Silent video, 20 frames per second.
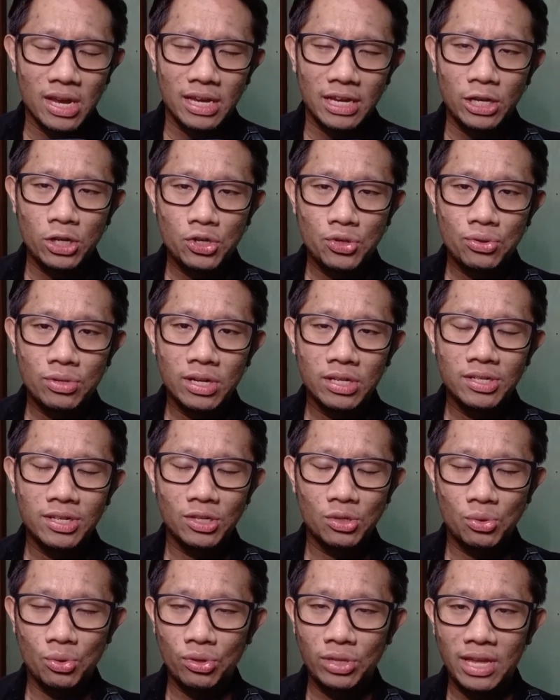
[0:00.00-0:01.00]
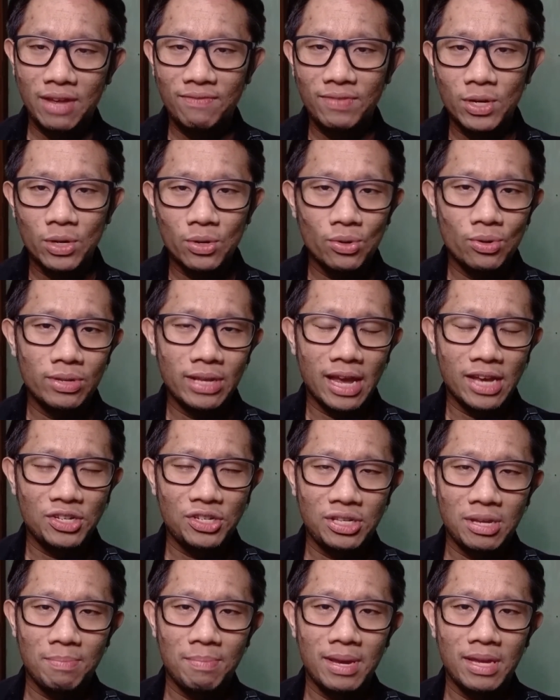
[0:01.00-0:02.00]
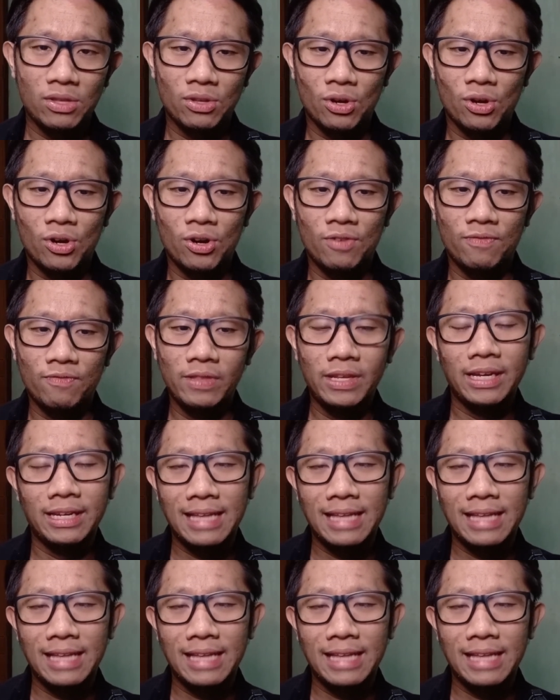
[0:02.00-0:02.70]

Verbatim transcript: insurances could have their own estimate of the